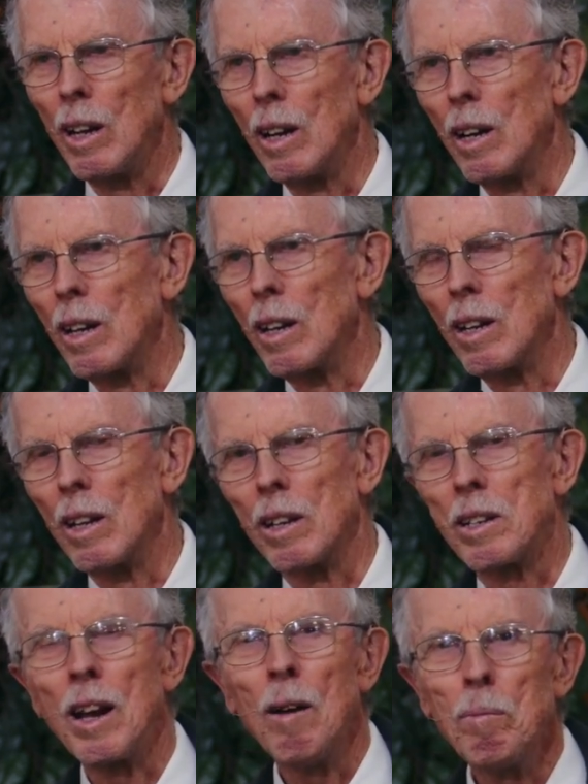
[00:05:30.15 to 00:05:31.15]
A
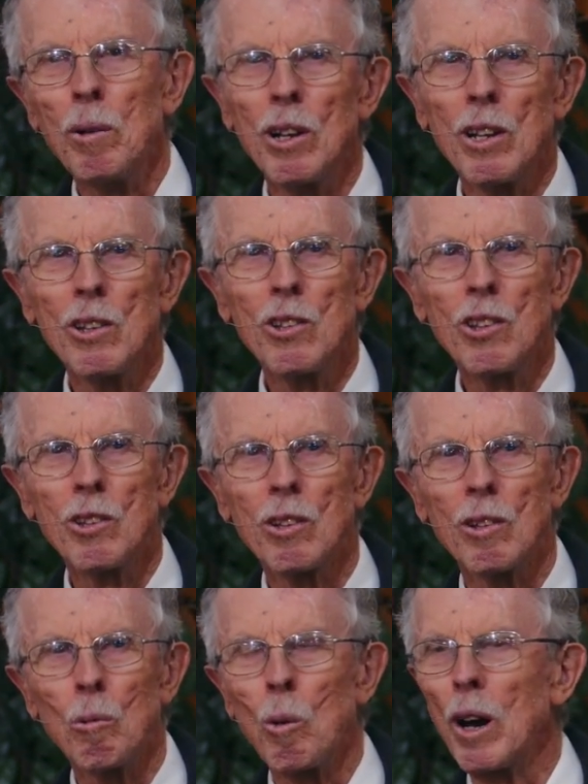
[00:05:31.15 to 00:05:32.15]
temple is
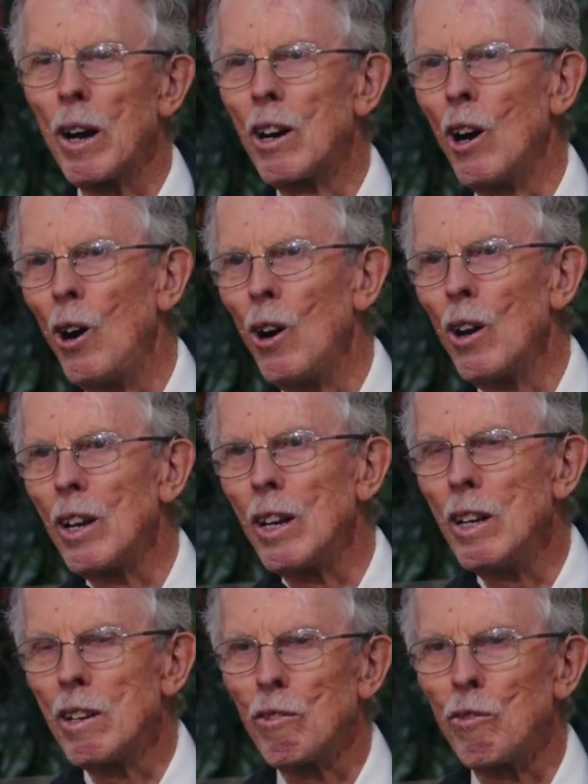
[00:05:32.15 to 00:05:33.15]
where God
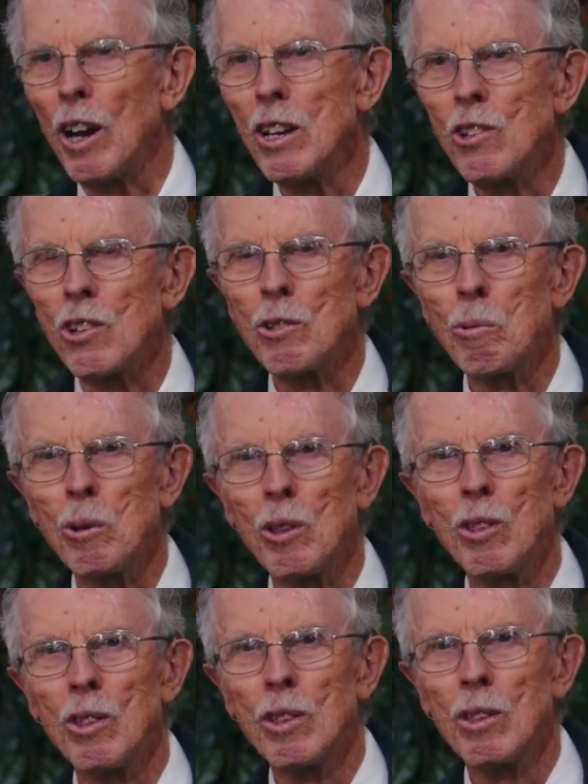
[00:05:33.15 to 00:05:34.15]
interfaces with
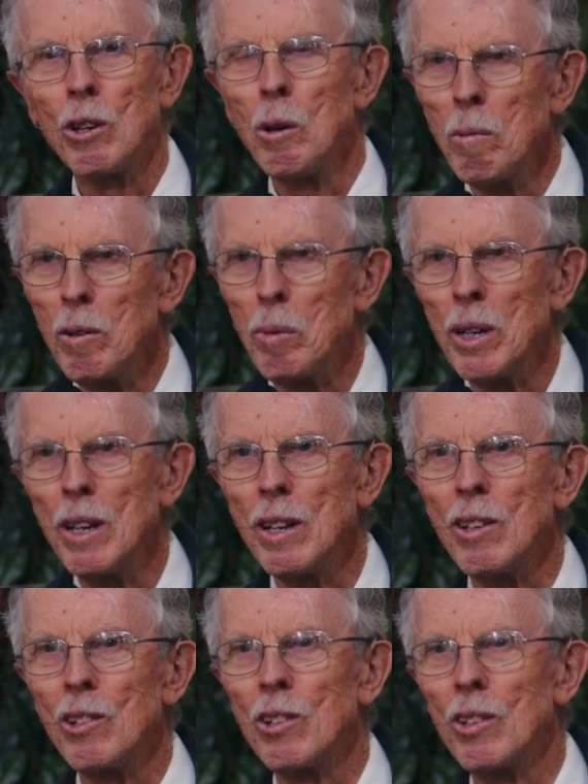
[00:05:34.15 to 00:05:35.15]
human
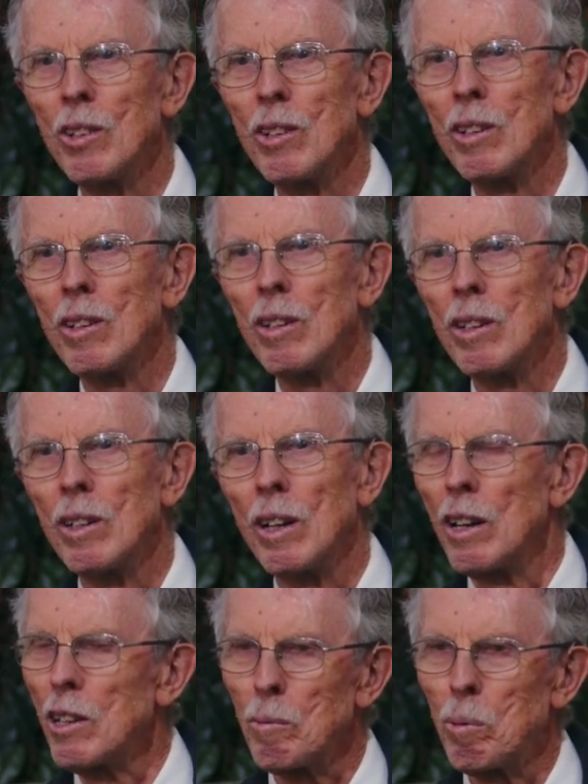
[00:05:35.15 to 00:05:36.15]
beings.
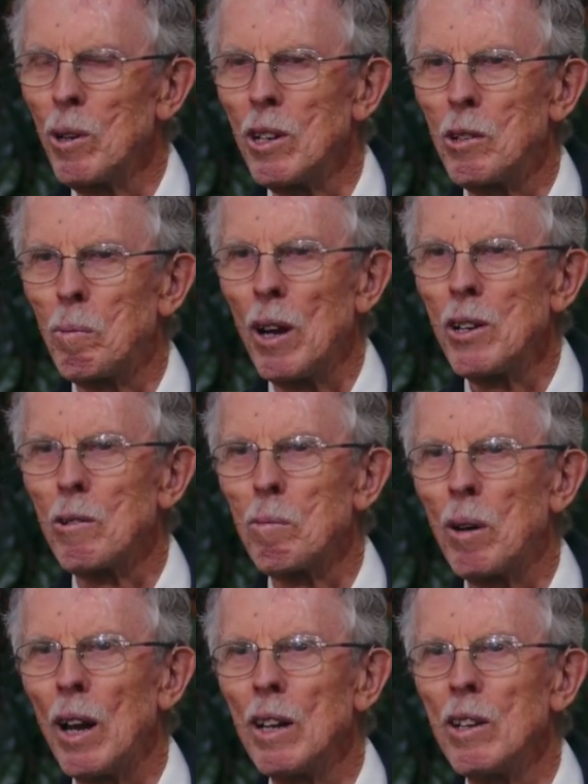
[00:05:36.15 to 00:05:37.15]
It's a pretty special
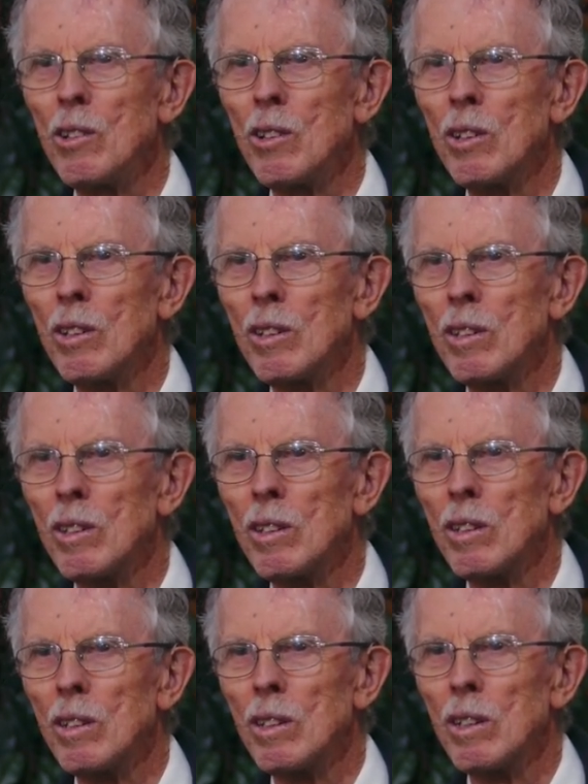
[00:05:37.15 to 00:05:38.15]
place.
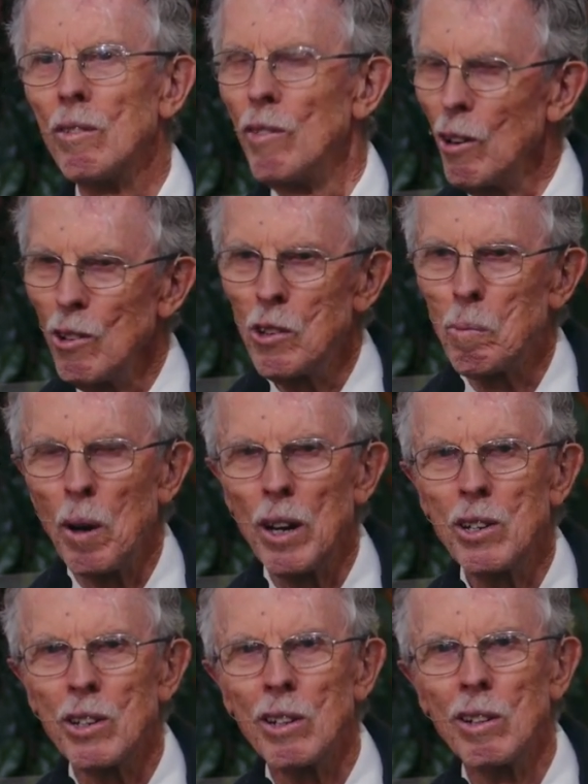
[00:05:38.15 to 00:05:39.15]
Very
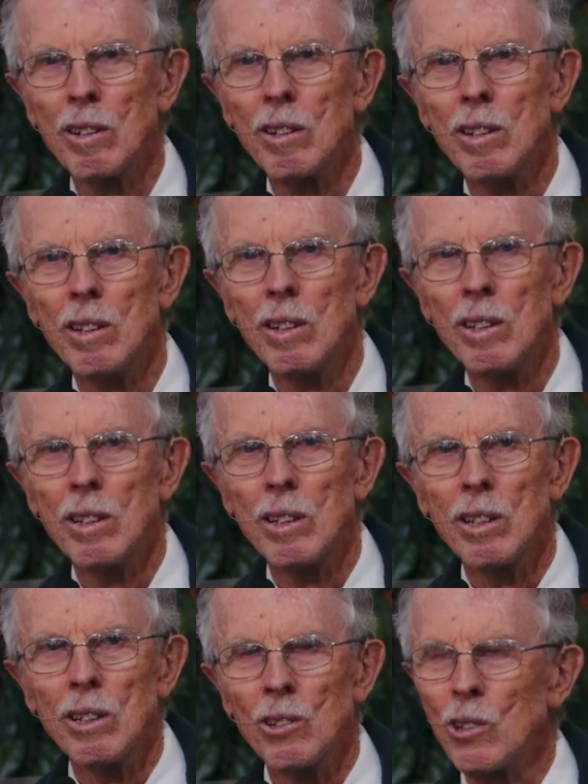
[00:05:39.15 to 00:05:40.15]
special.
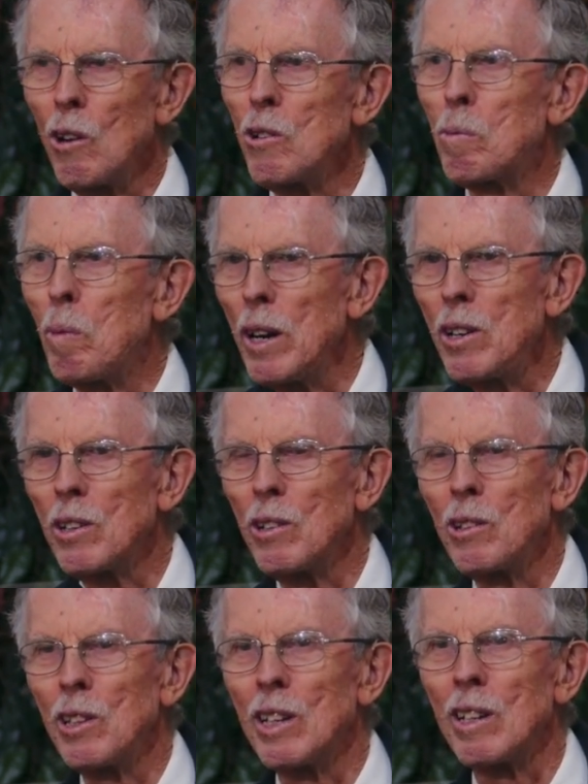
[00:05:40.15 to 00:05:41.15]
So special
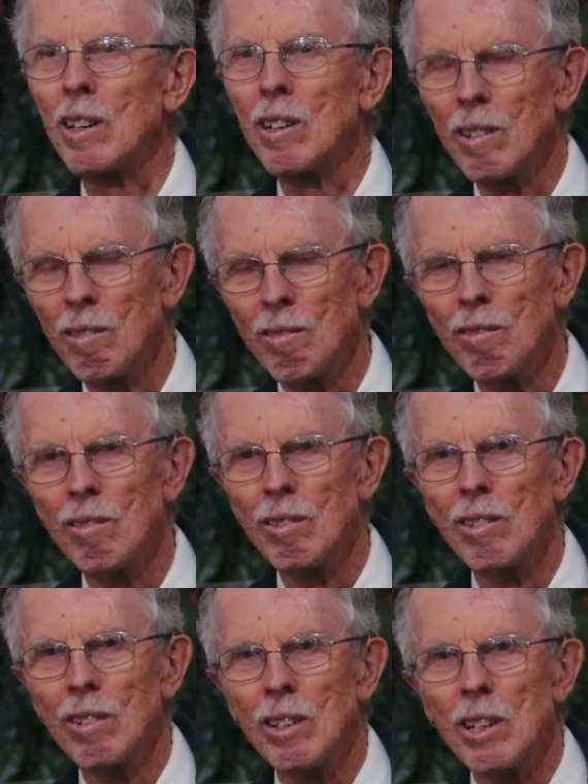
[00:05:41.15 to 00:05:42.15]
that
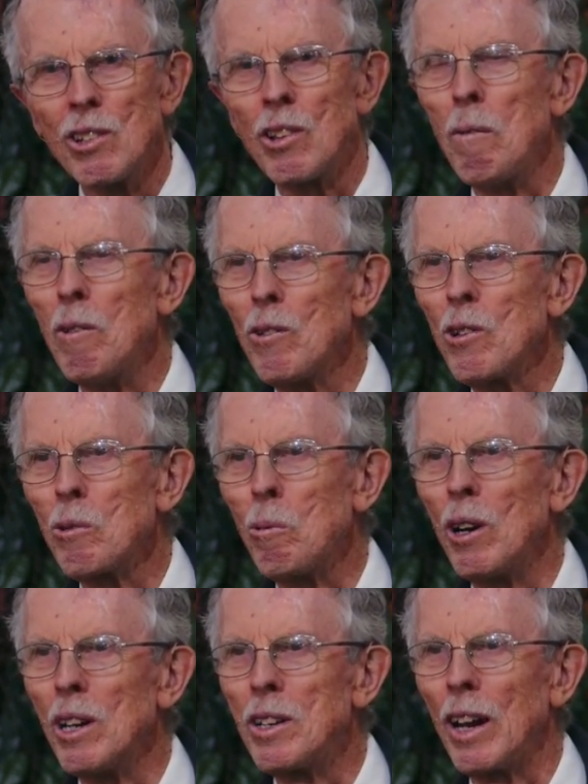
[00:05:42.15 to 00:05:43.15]
some of us
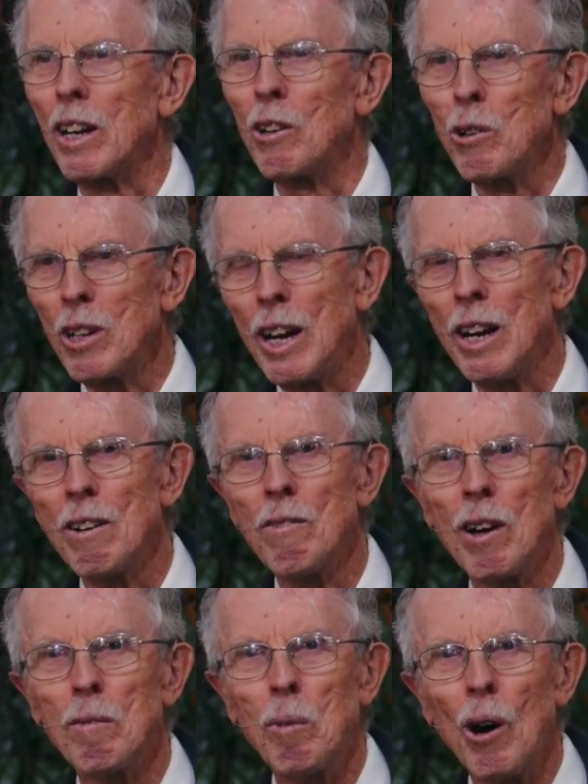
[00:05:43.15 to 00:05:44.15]
want to take good care of
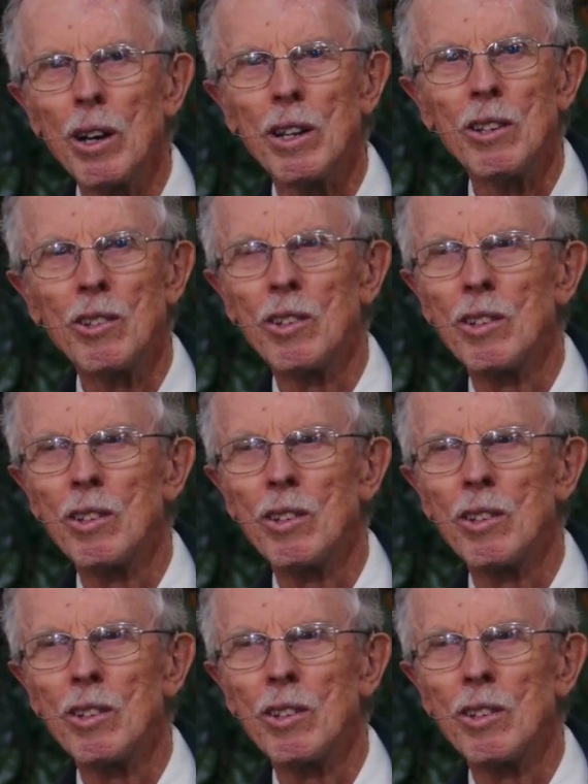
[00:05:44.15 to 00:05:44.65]
our bodies